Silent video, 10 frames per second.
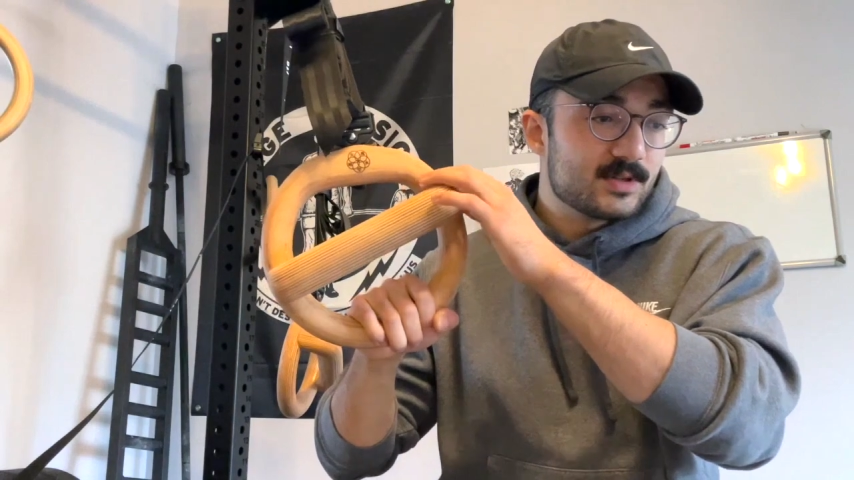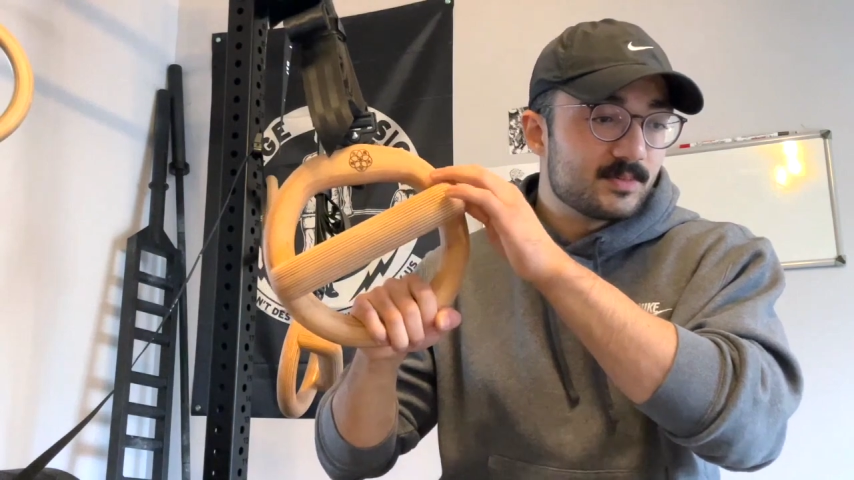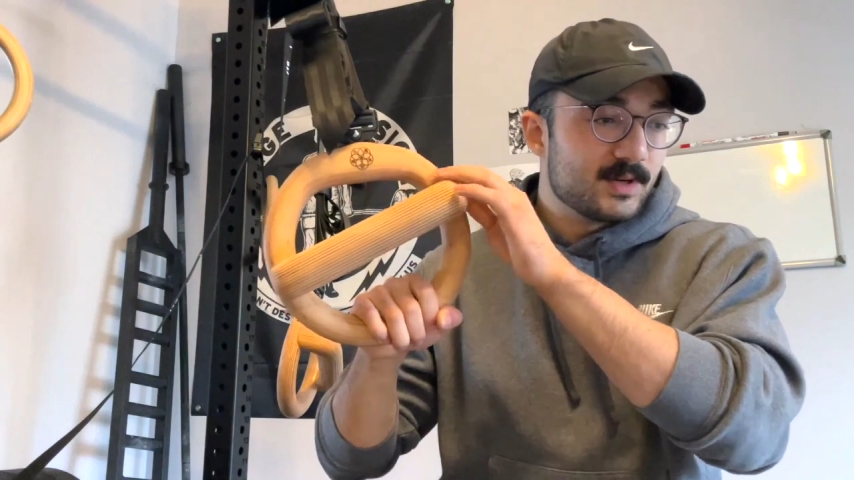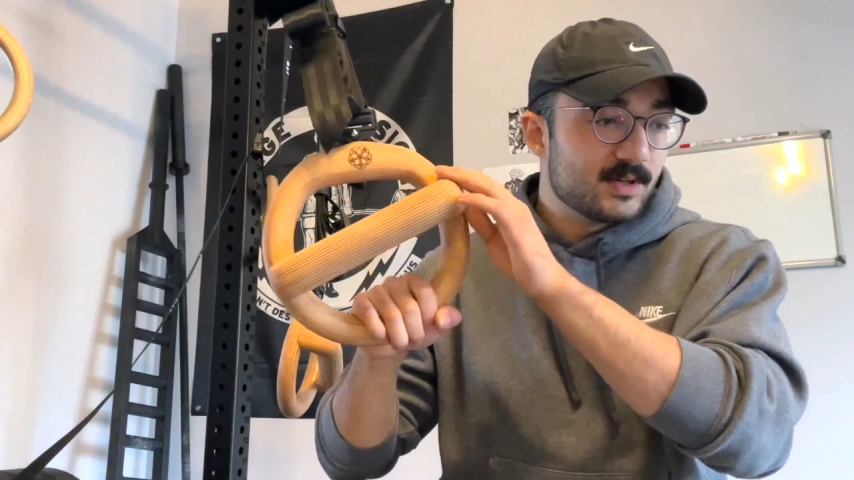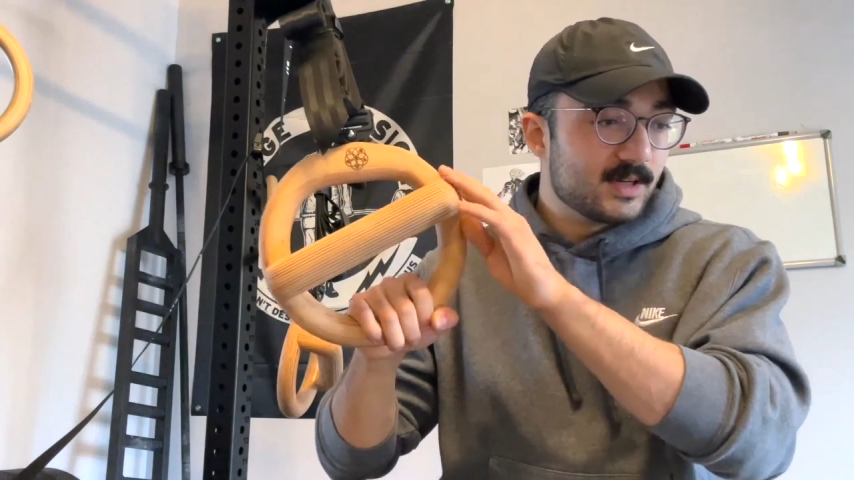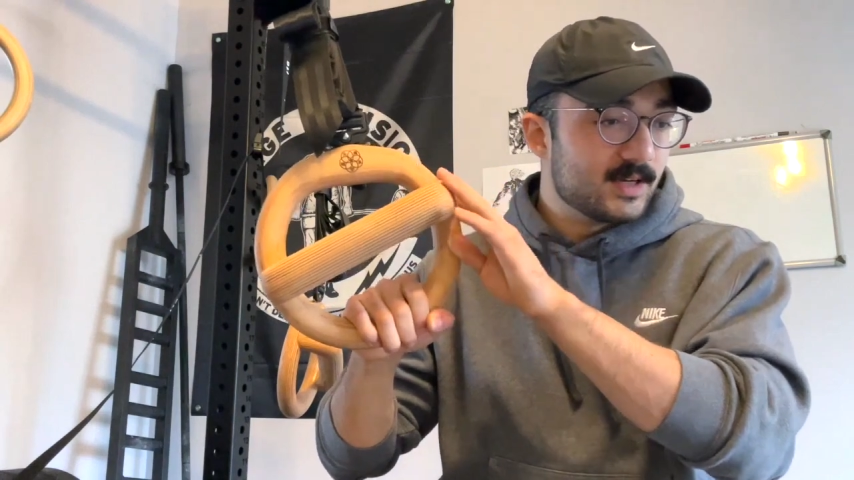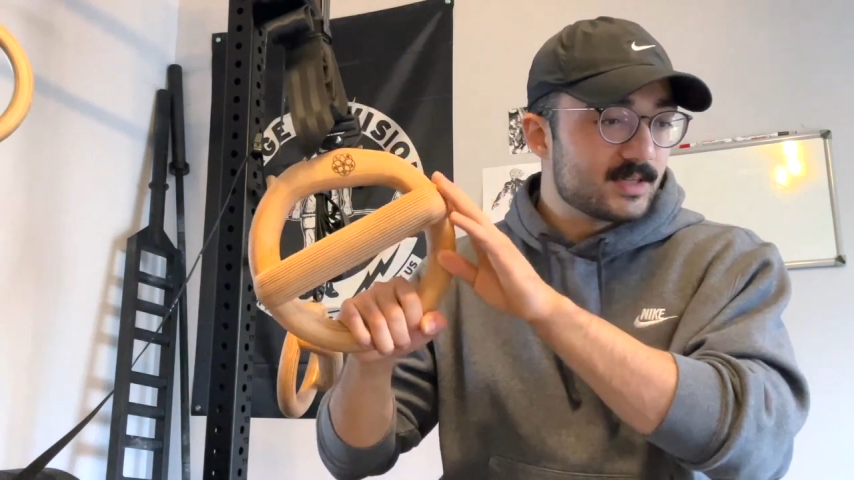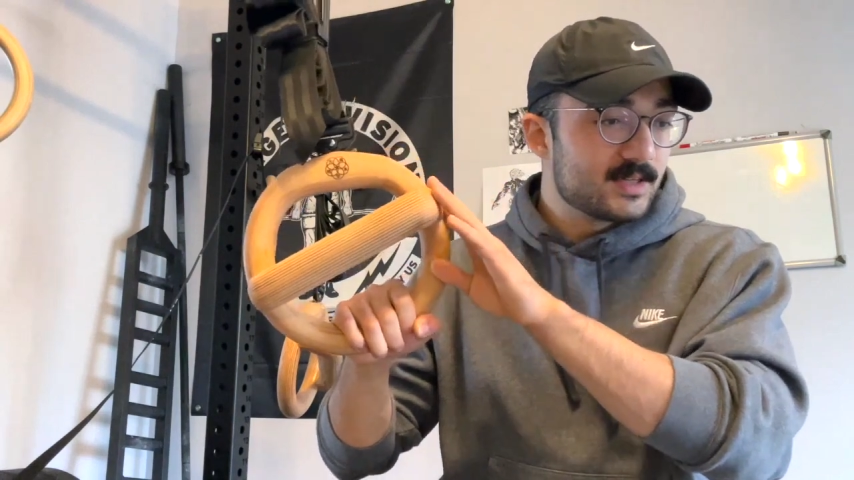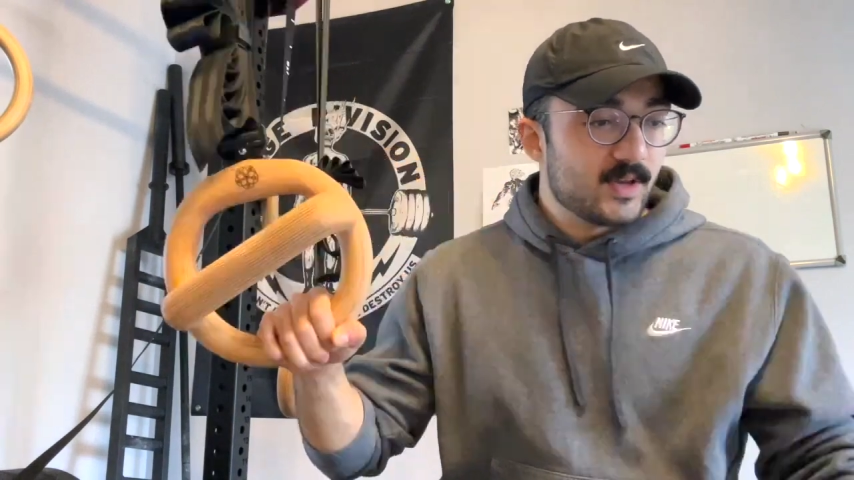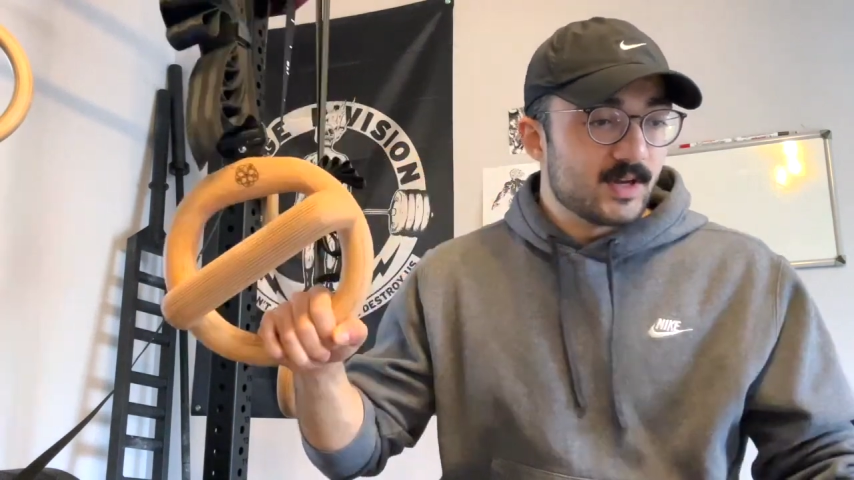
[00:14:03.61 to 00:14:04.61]
is pretty
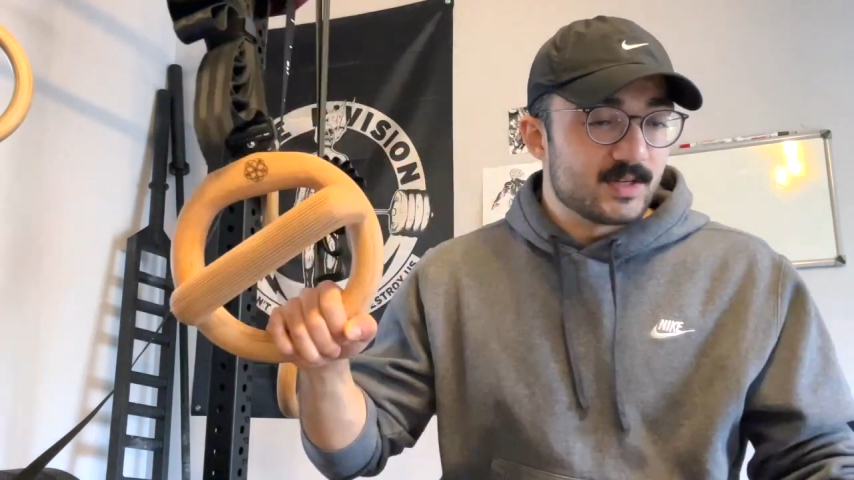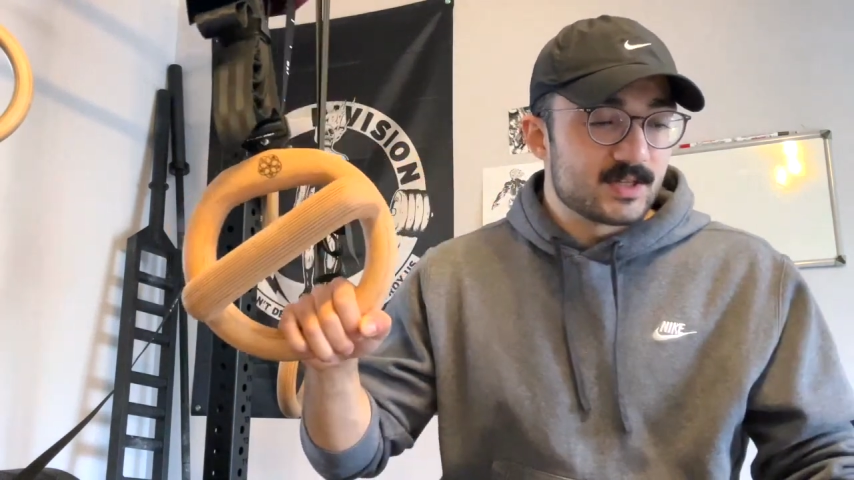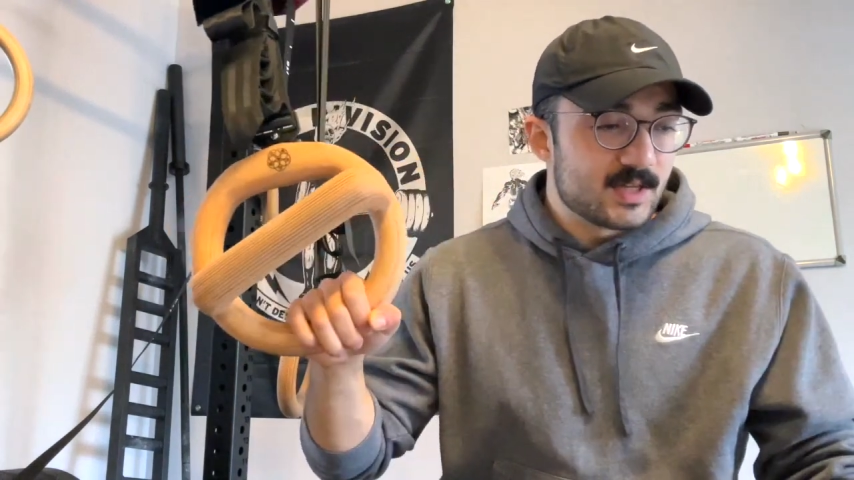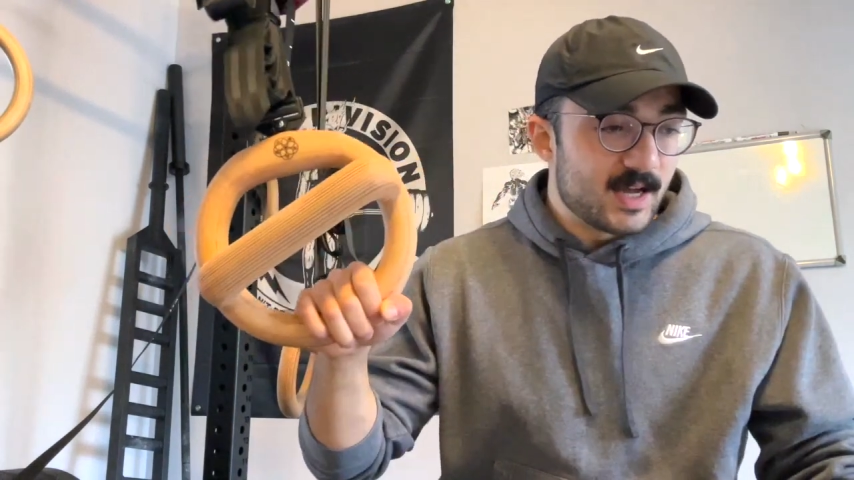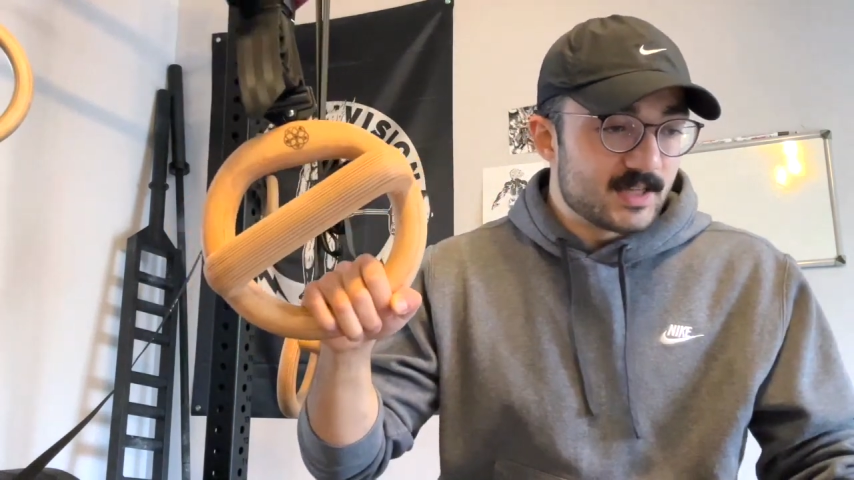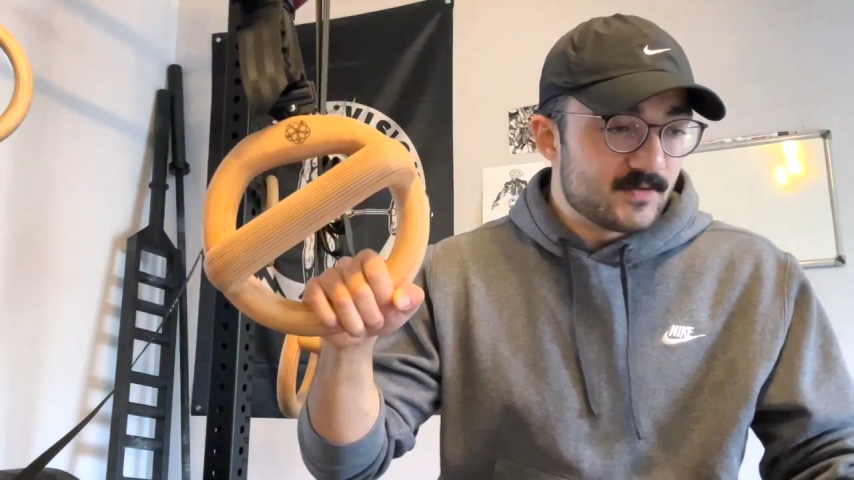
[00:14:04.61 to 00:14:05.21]
nice. Just adds